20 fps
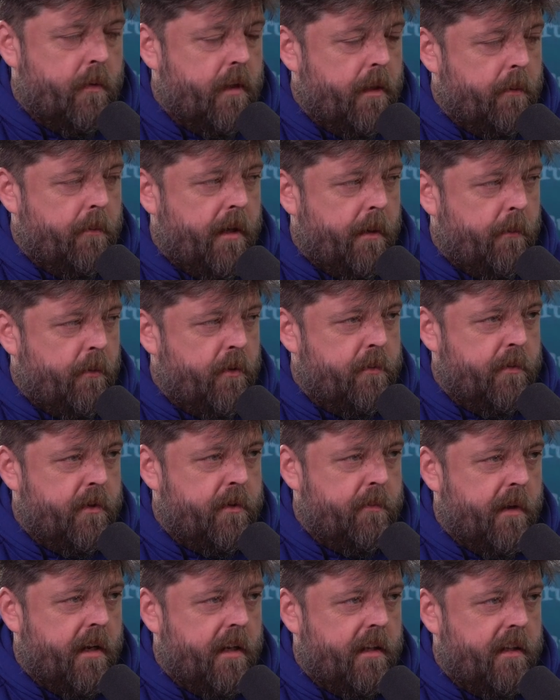other people's
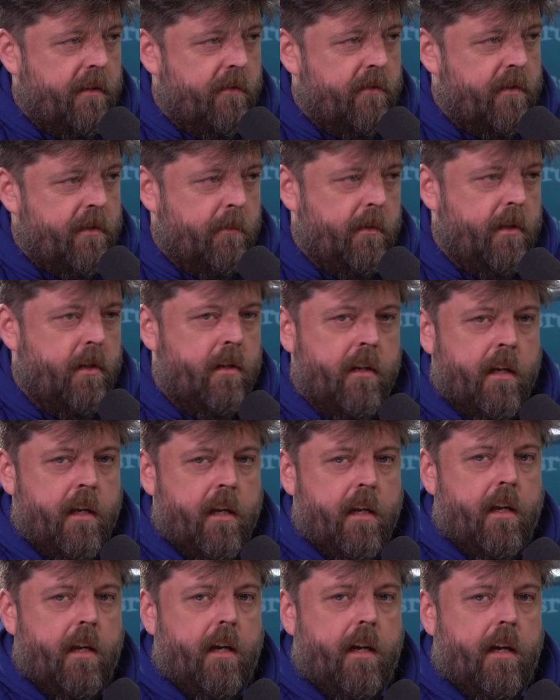perspectives. I mean,
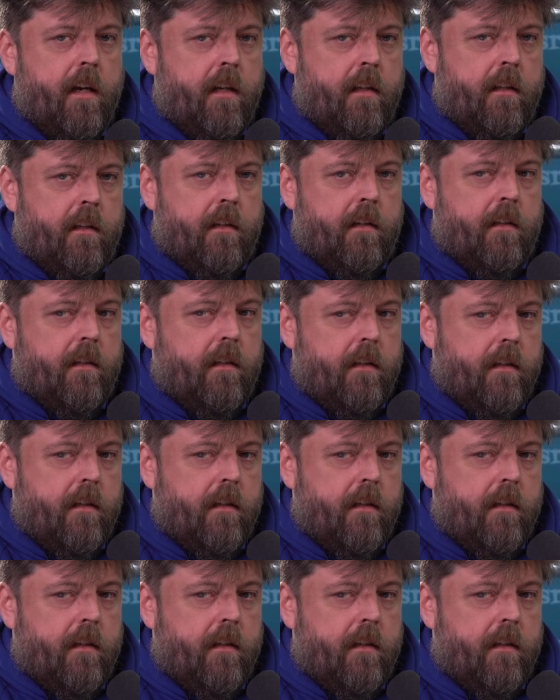and